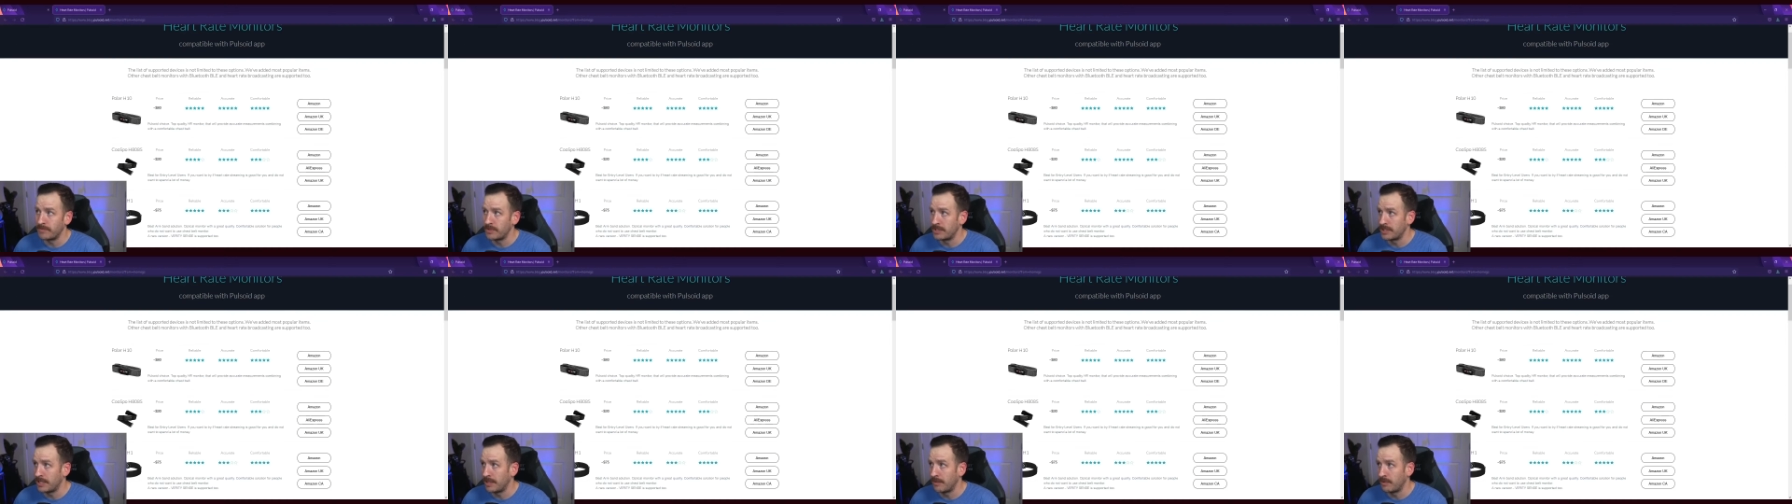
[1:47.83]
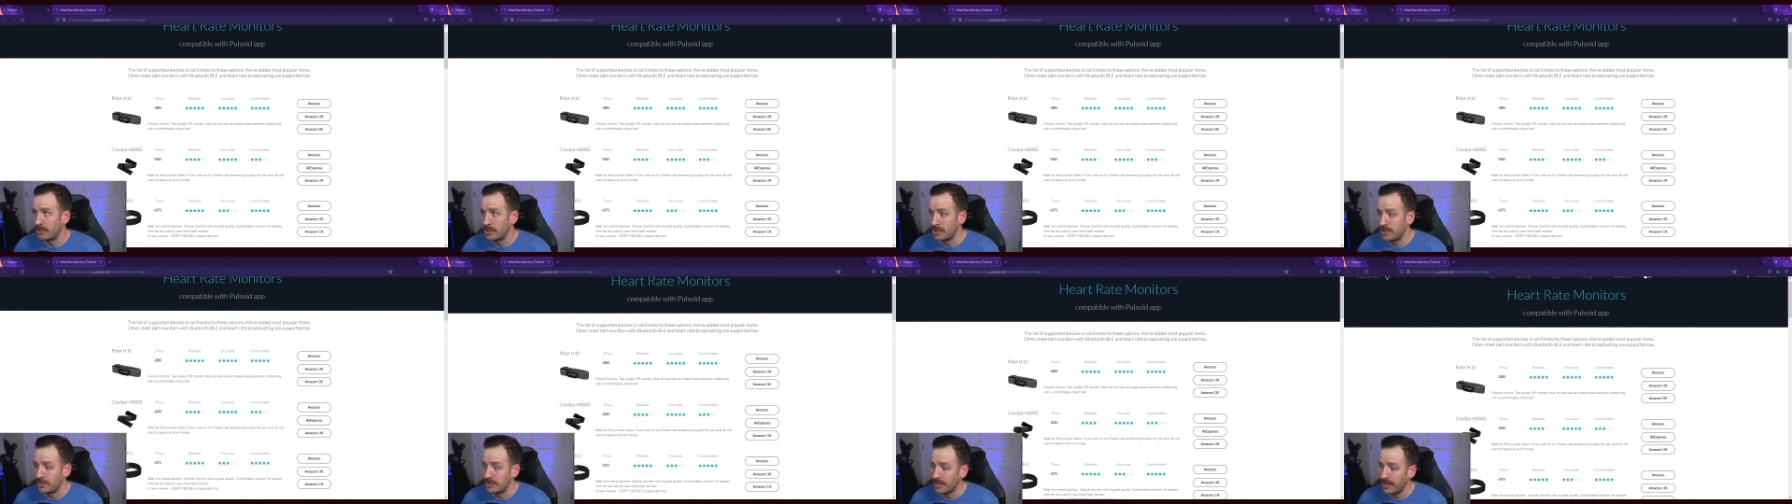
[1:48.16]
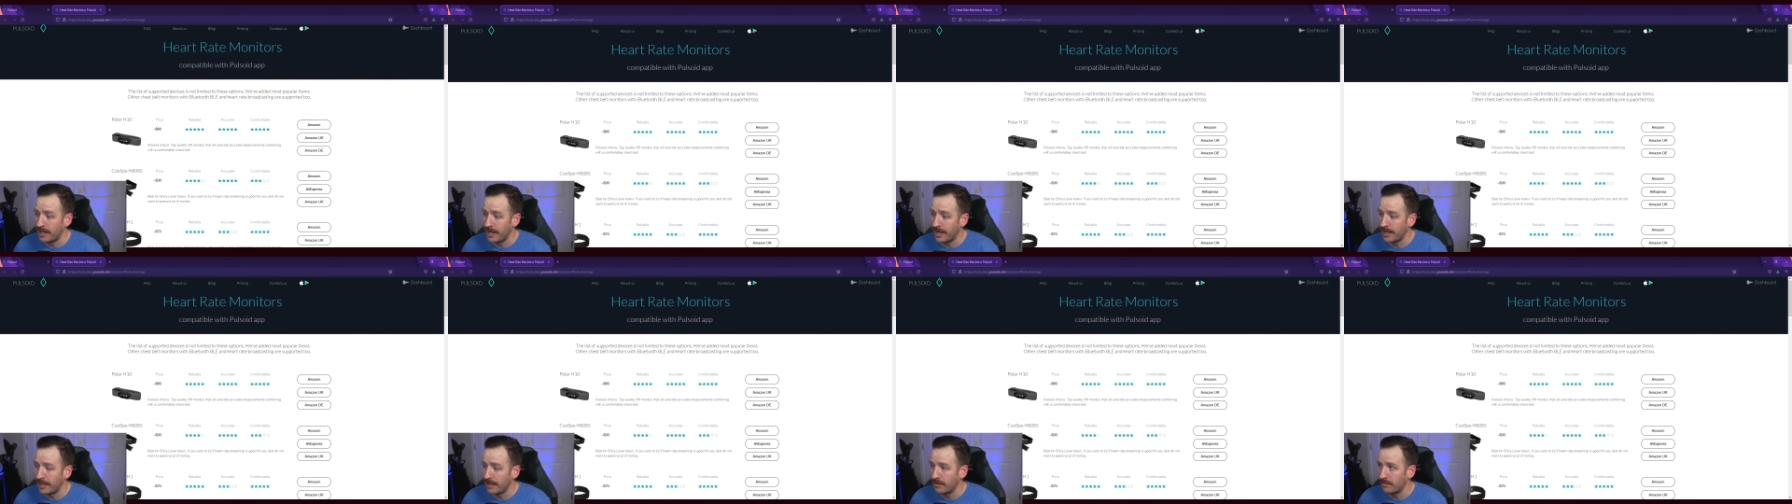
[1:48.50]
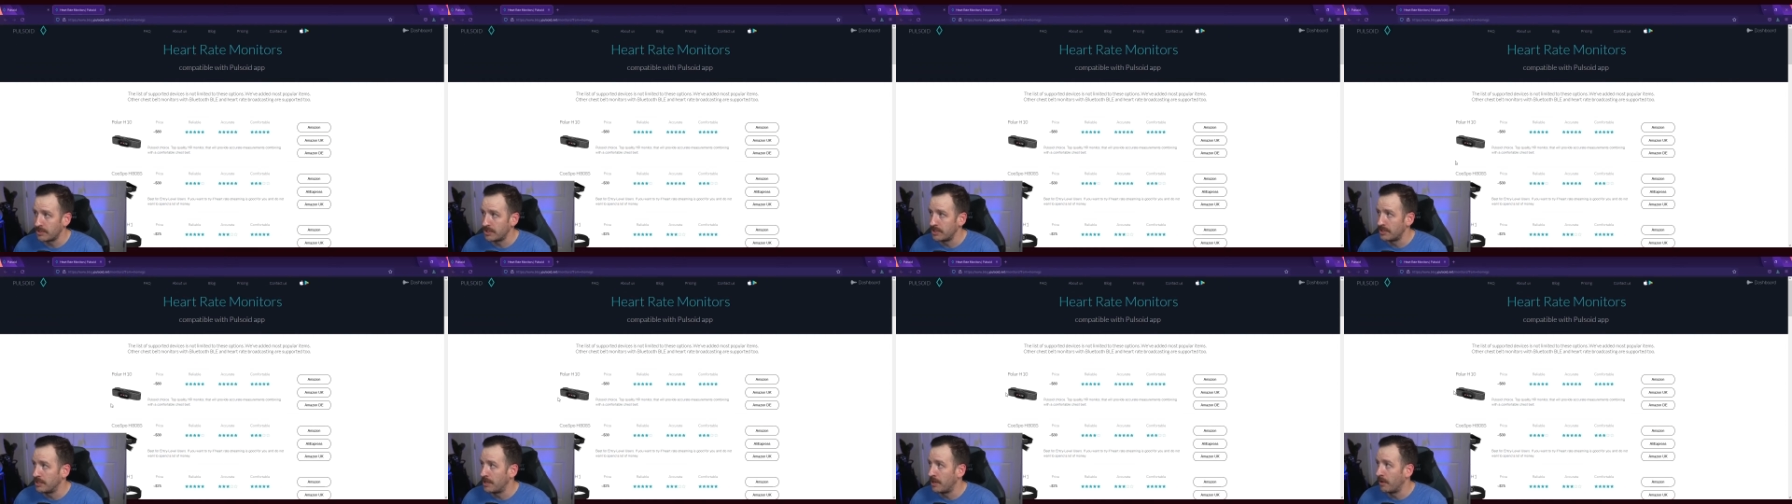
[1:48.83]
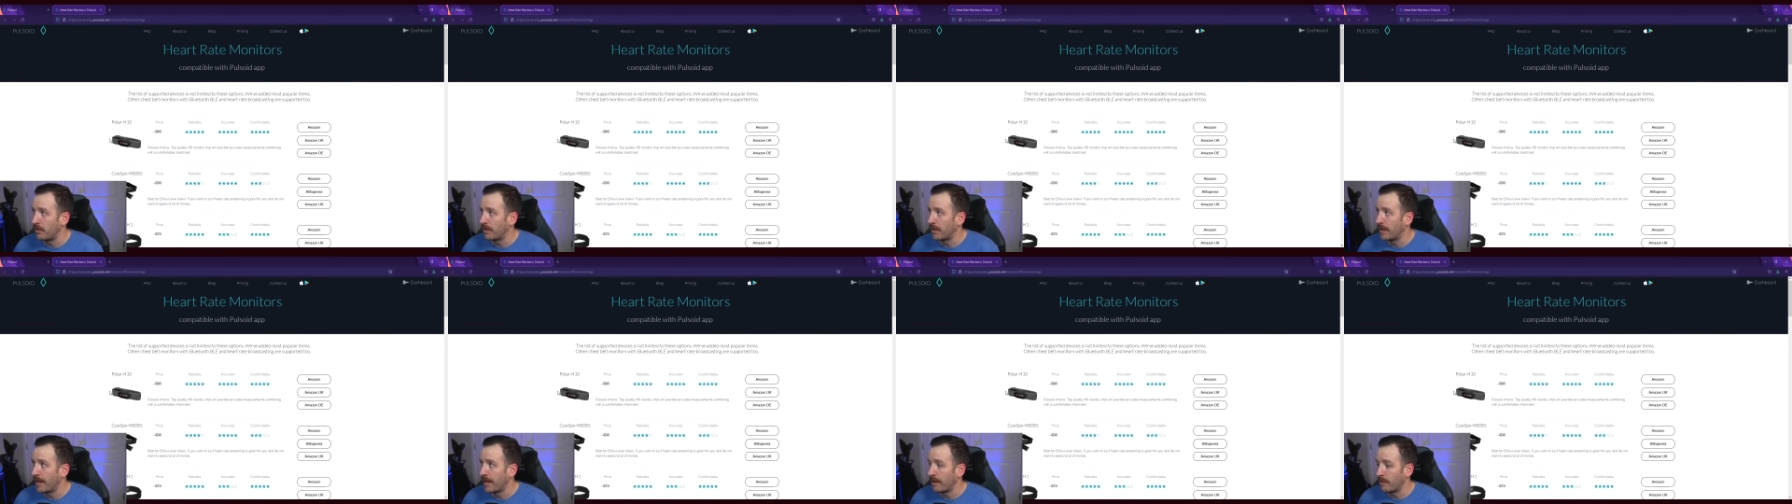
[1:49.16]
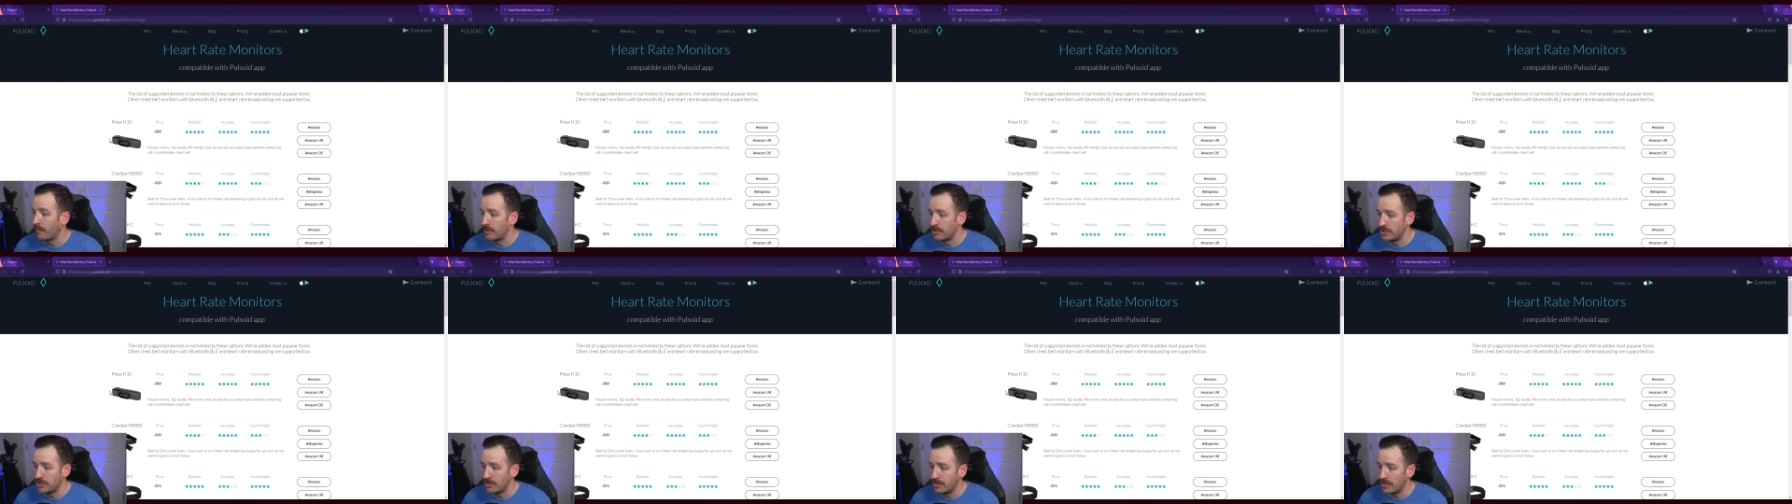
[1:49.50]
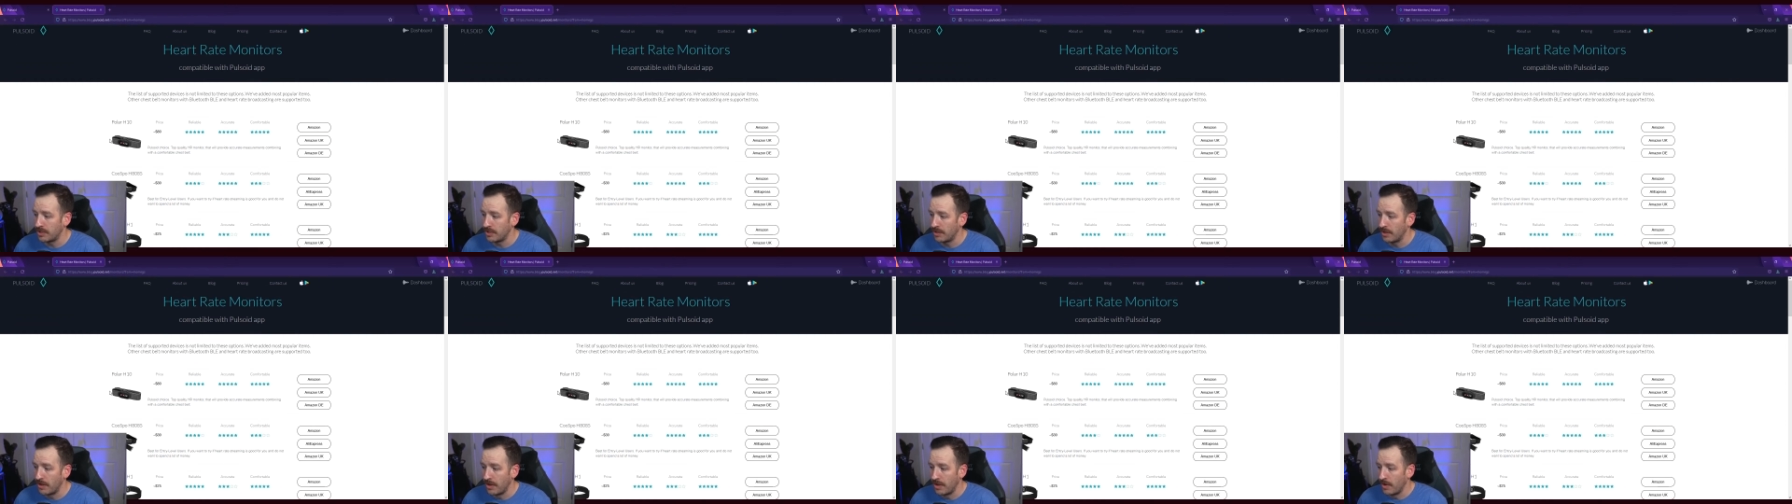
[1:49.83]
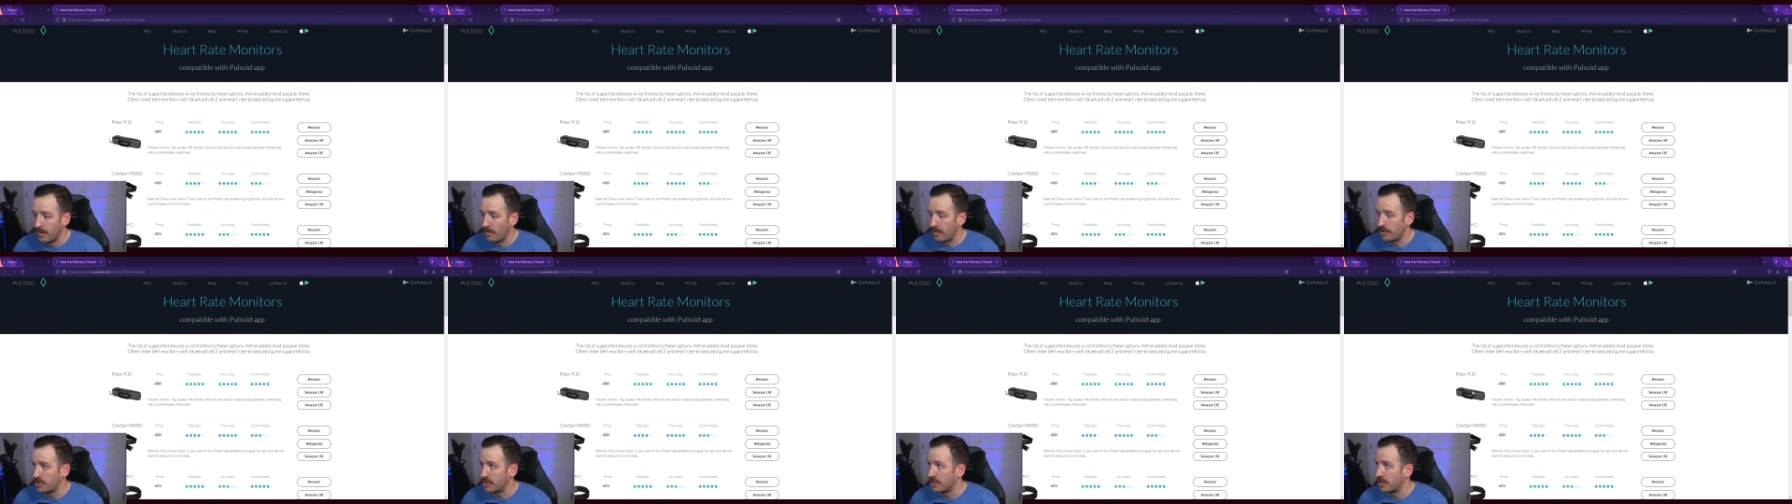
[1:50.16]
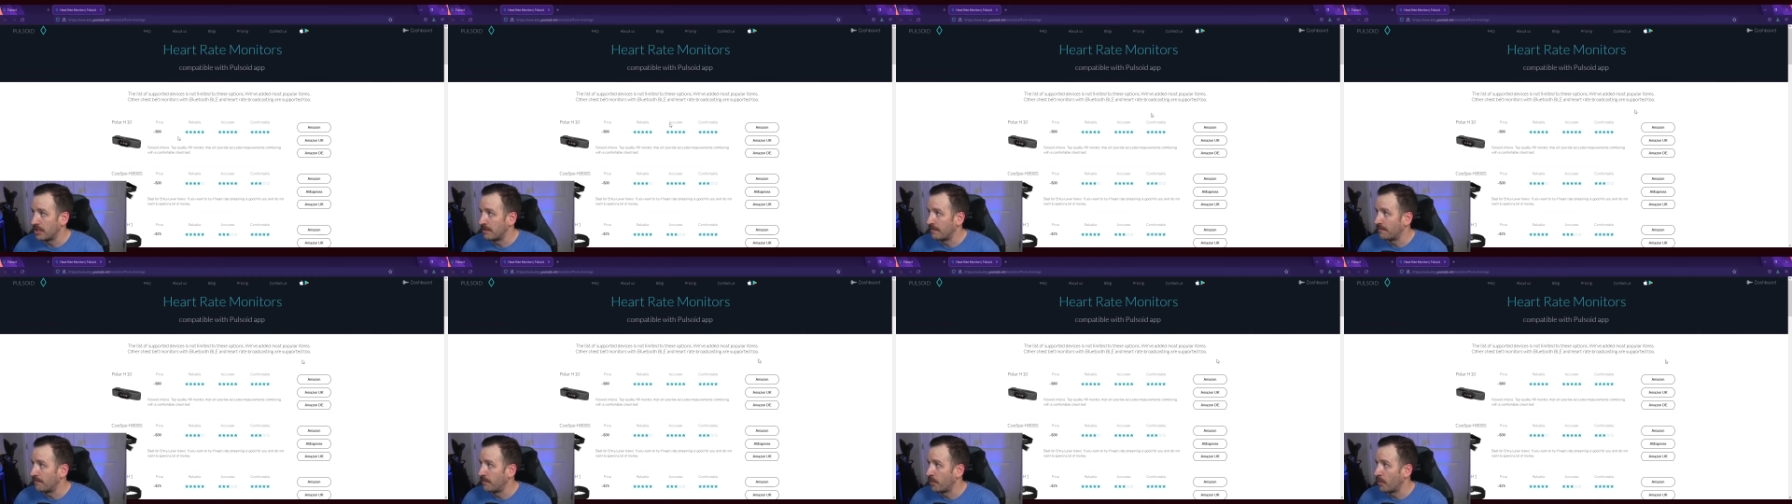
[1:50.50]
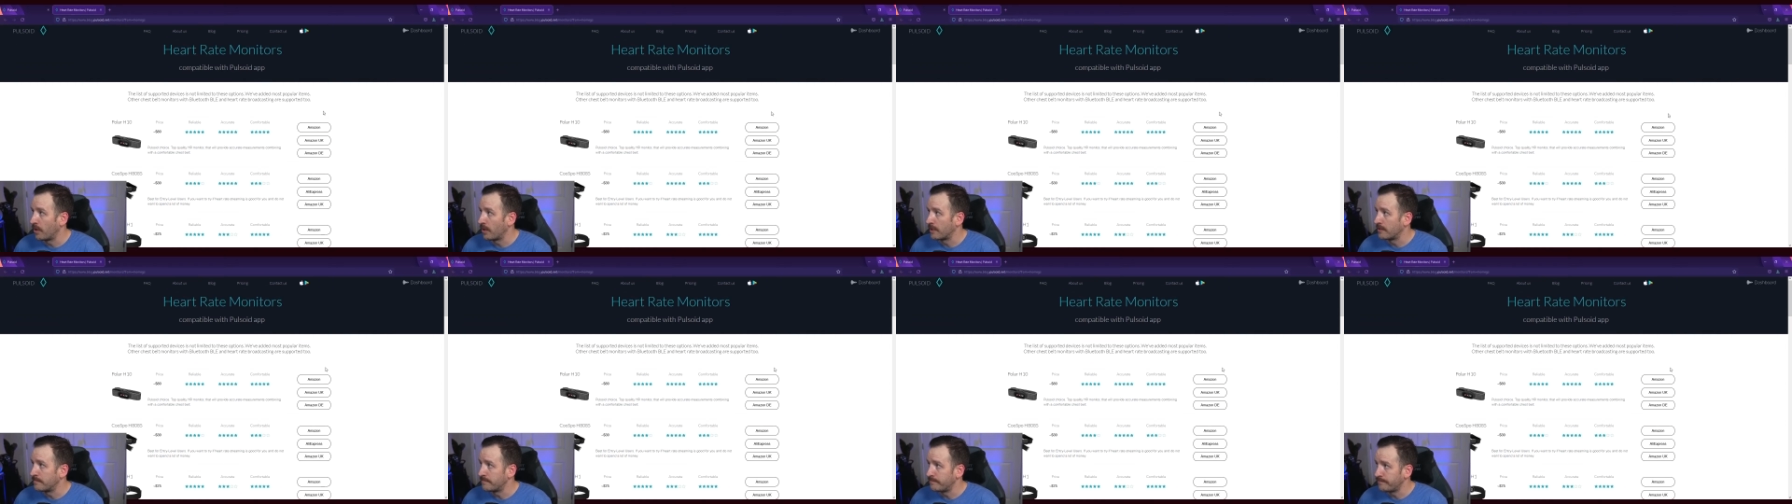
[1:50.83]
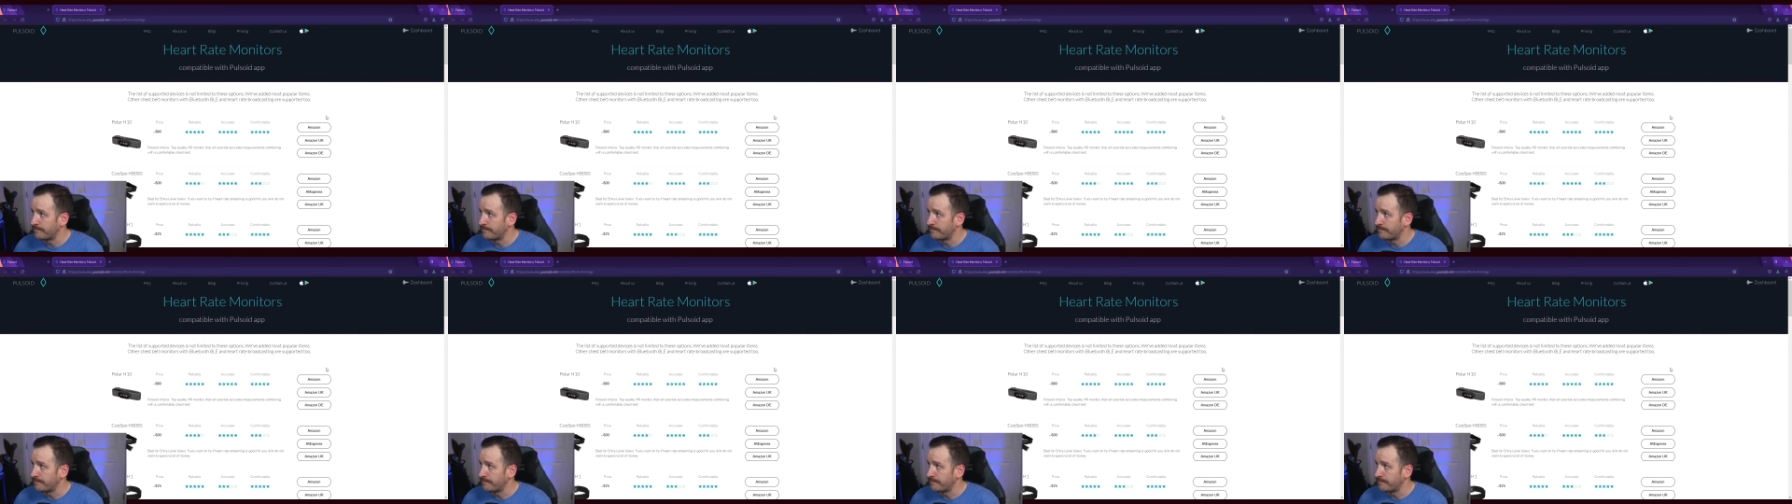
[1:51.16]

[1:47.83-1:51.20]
See what you like, what you don't like, what you can what you can afford.